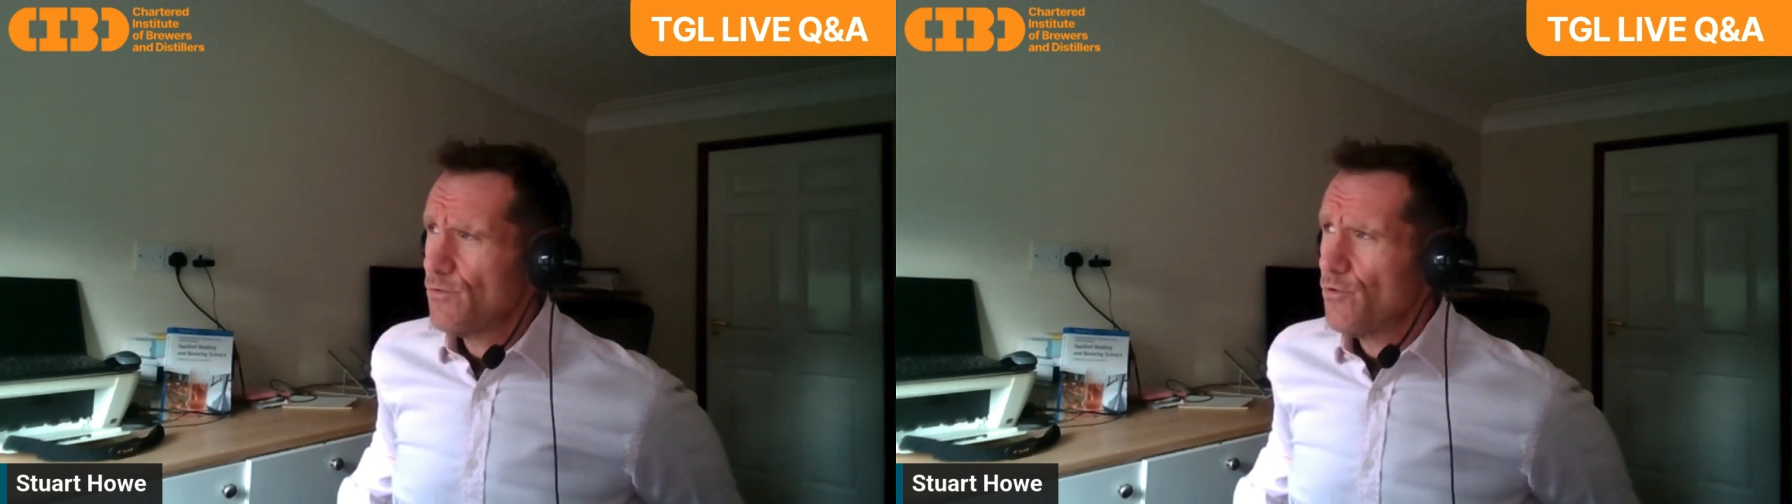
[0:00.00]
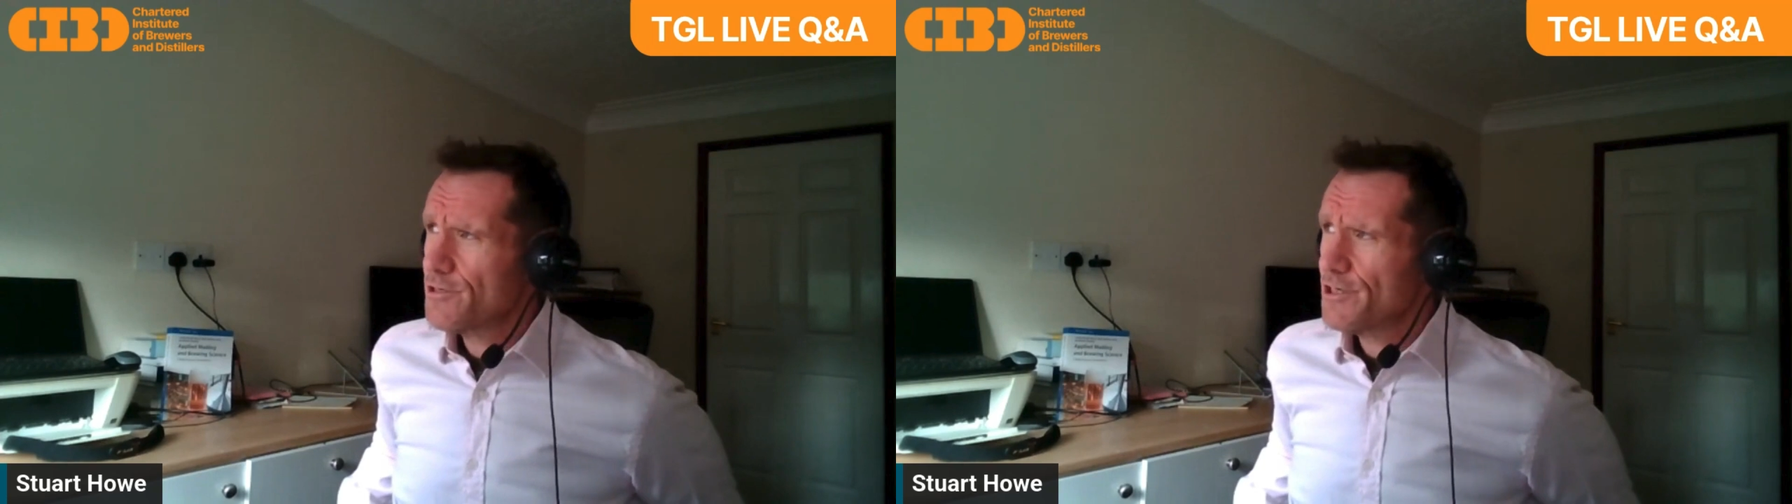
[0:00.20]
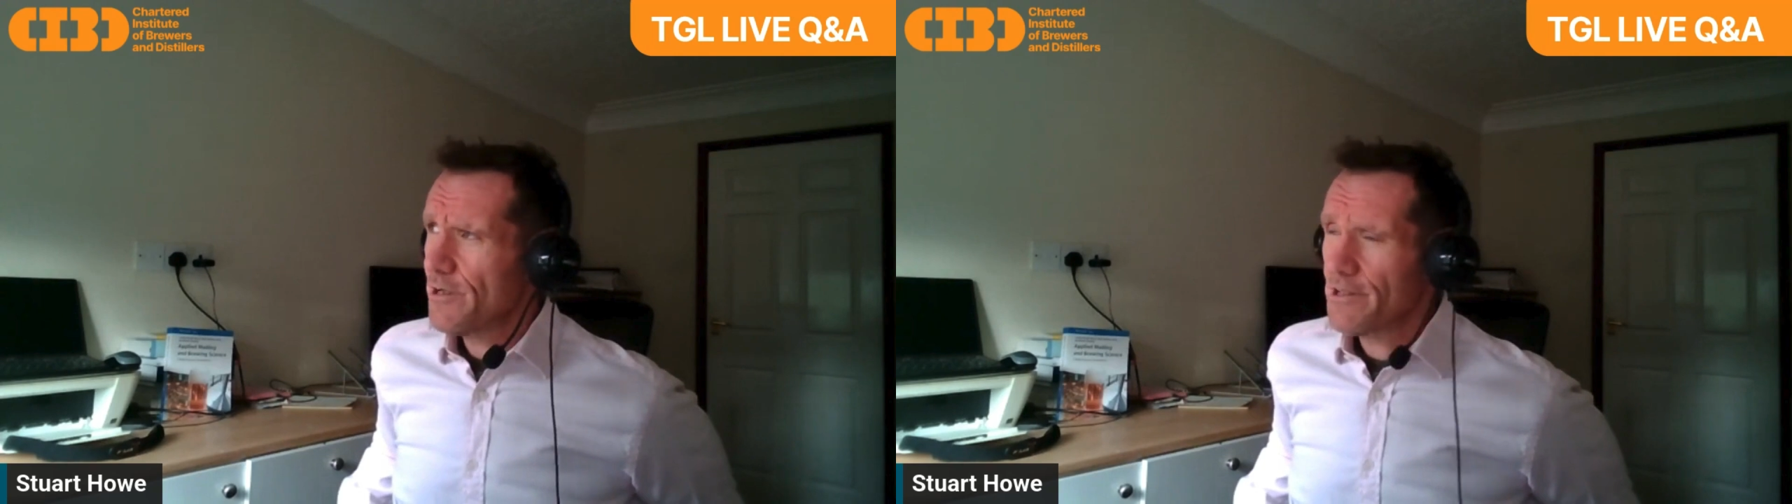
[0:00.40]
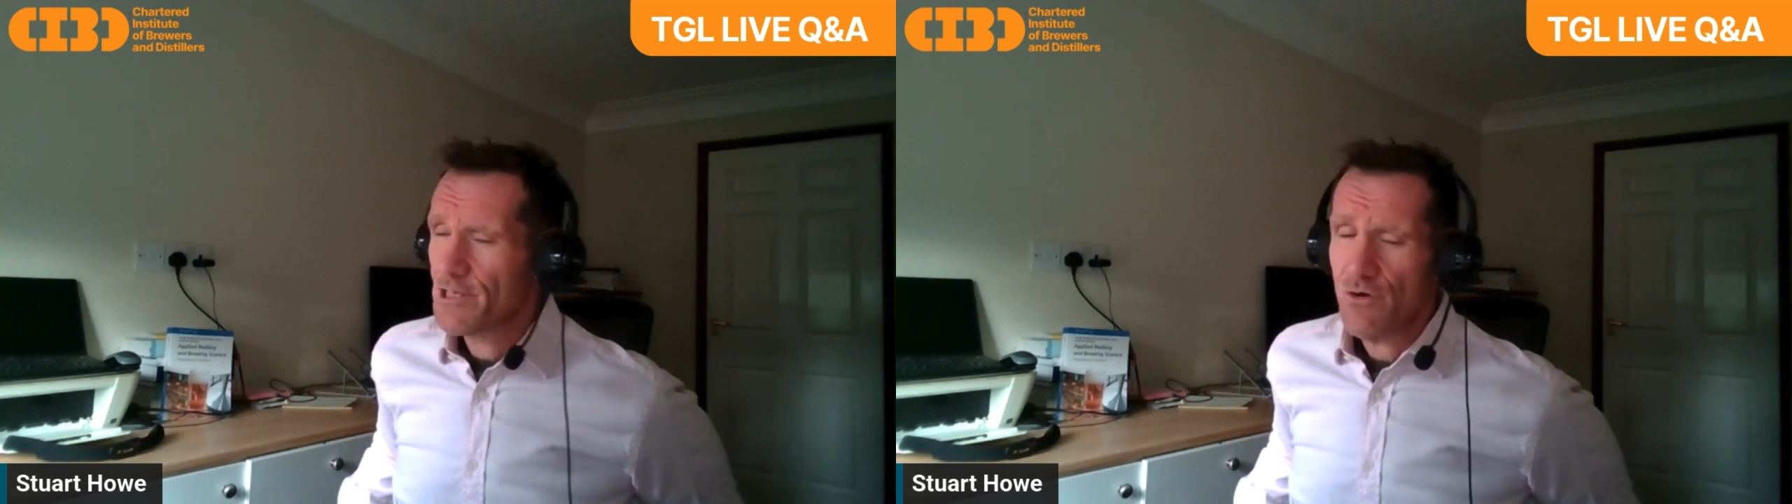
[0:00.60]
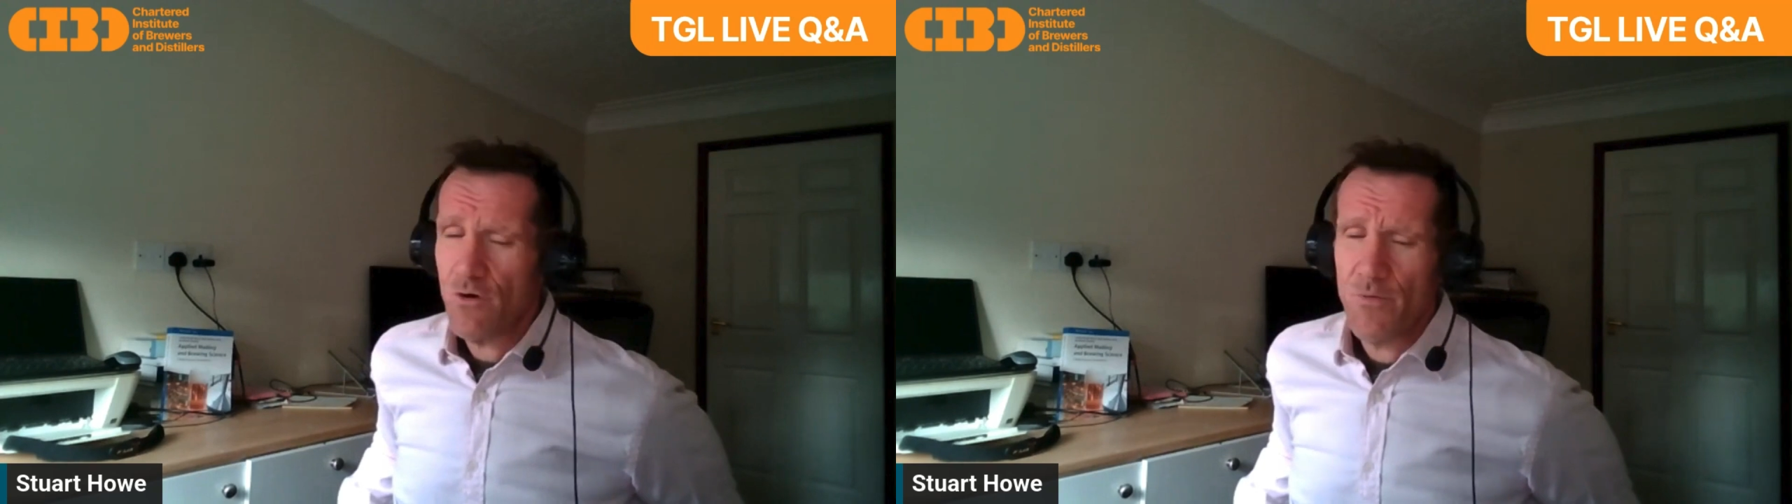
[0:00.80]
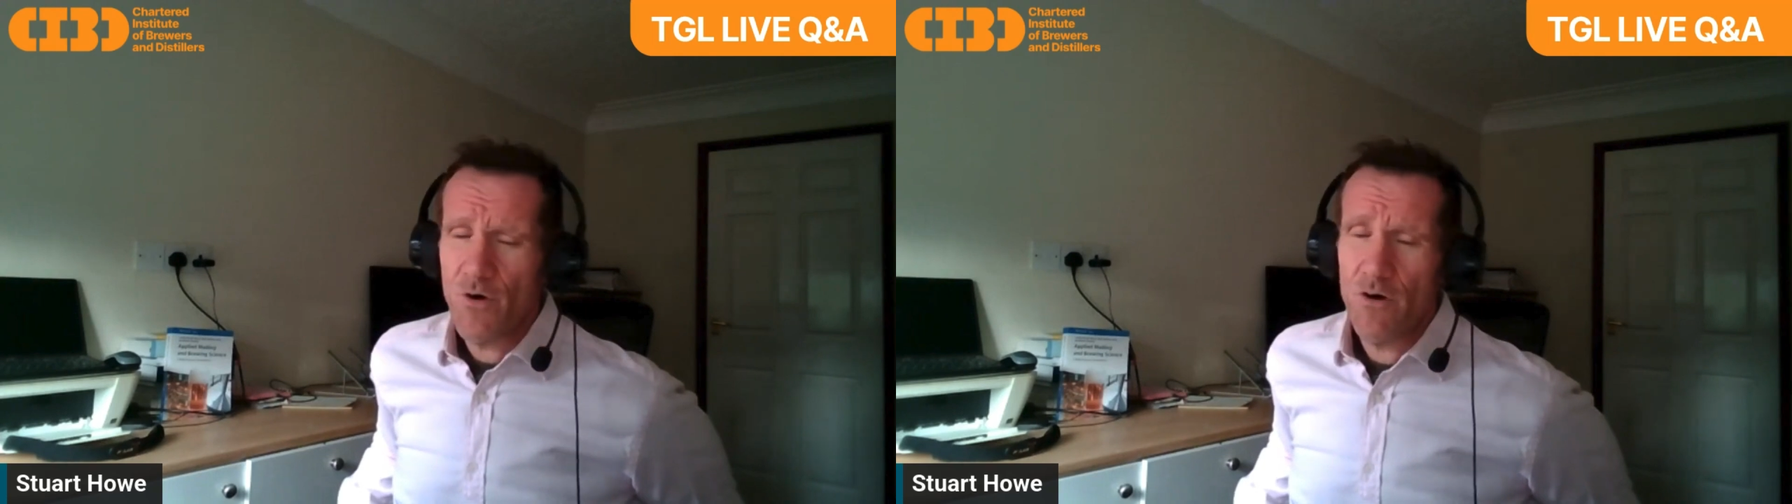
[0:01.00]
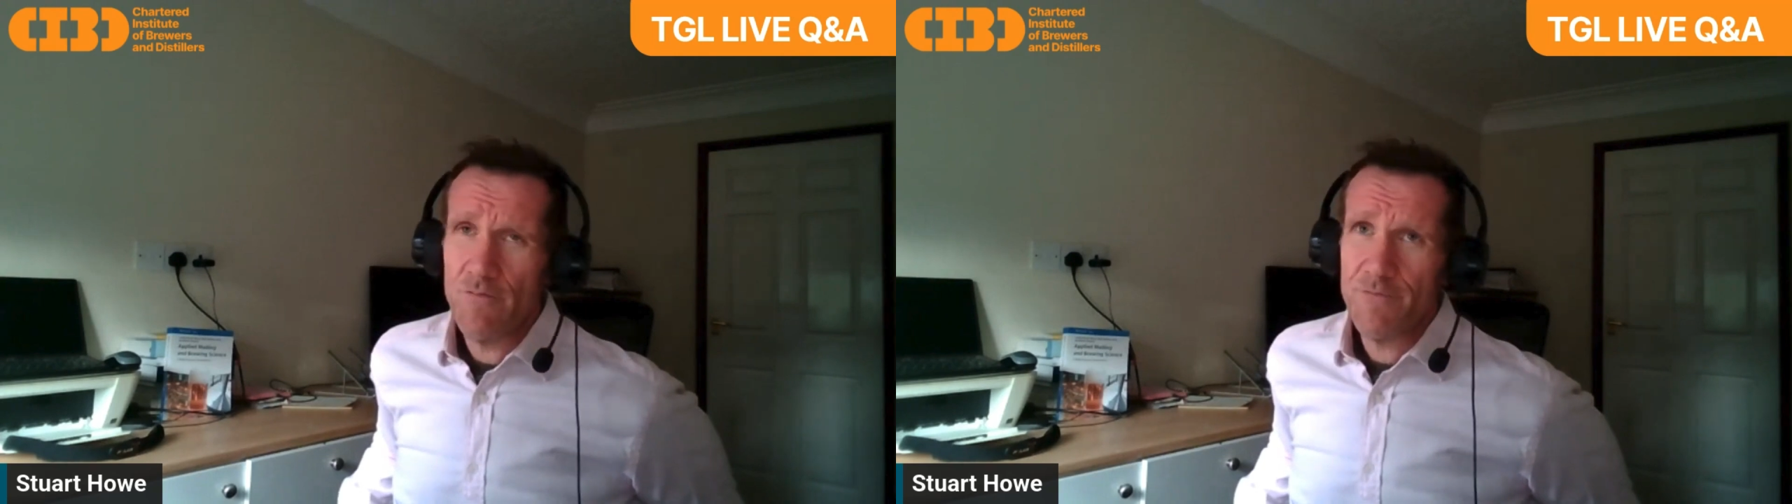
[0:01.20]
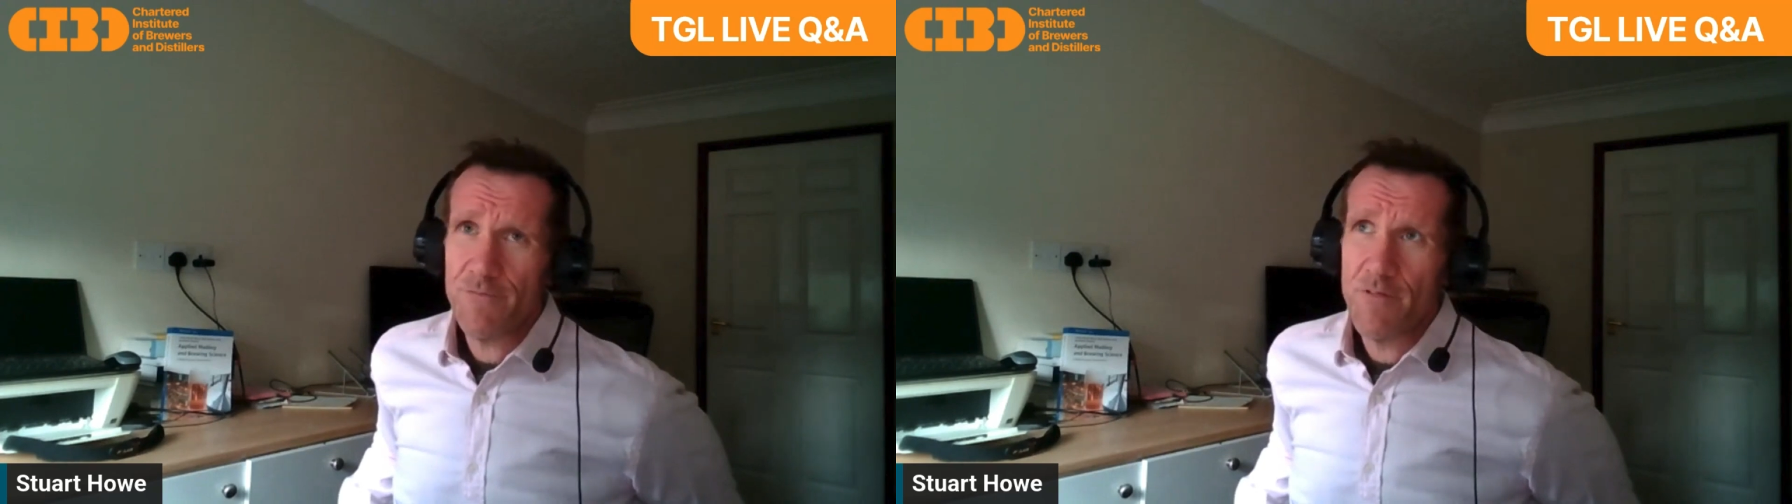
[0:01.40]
or certainly at the top of